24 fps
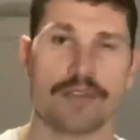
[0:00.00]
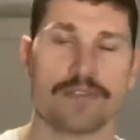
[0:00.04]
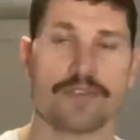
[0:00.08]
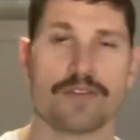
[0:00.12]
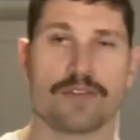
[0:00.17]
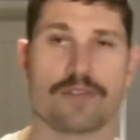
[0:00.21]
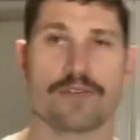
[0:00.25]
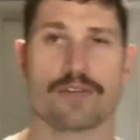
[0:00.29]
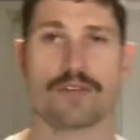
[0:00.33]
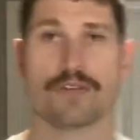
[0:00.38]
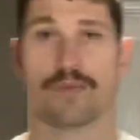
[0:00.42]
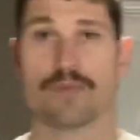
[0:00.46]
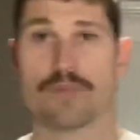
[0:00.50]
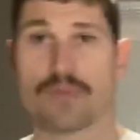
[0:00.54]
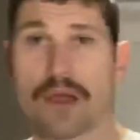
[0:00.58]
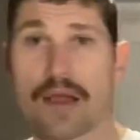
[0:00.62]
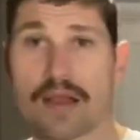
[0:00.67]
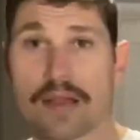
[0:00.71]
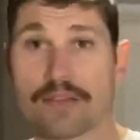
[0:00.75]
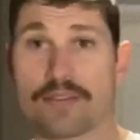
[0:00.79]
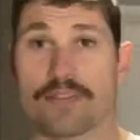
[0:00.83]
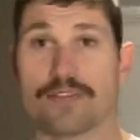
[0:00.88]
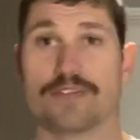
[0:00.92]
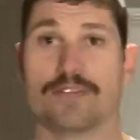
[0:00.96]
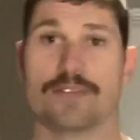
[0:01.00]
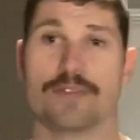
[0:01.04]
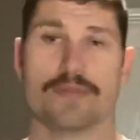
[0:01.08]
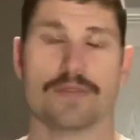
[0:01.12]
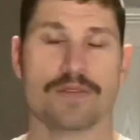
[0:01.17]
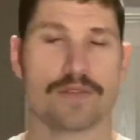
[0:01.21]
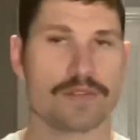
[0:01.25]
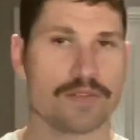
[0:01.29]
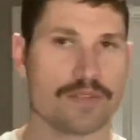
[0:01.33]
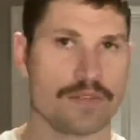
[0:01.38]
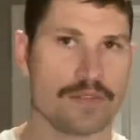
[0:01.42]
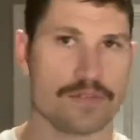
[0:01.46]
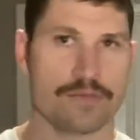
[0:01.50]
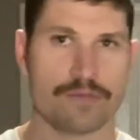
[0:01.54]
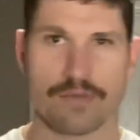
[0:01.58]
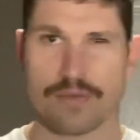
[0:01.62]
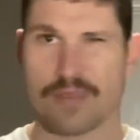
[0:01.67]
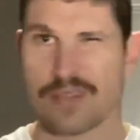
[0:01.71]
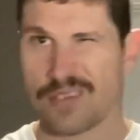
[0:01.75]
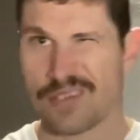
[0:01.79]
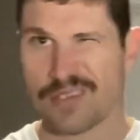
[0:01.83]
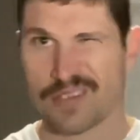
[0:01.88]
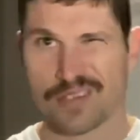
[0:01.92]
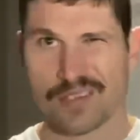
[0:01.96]
so you can practice doing this. It's
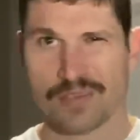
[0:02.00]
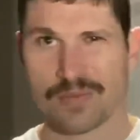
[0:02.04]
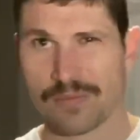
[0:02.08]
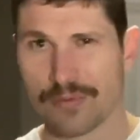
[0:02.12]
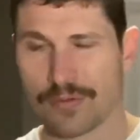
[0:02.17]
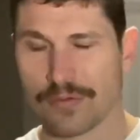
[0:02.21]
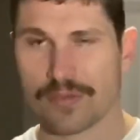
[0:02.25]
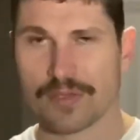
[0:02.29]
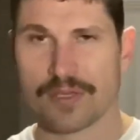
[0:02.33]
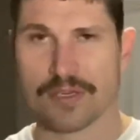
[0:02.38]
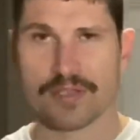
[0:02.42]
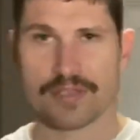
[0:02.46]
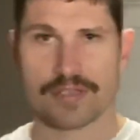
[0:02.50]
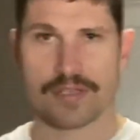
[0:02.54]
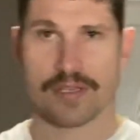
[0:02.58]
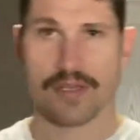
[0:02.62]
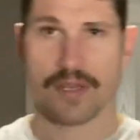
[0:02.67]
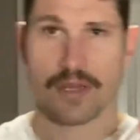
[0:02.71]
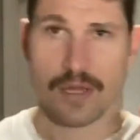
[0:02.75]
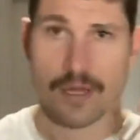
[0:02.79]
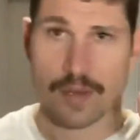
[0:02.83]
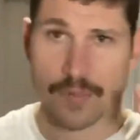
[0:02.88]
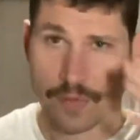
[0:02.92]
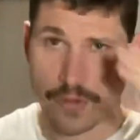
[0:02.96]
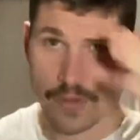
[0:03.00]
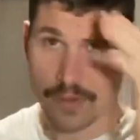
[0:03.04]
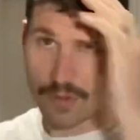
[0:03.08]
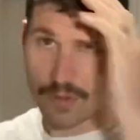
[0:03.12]
really simple and easy, but you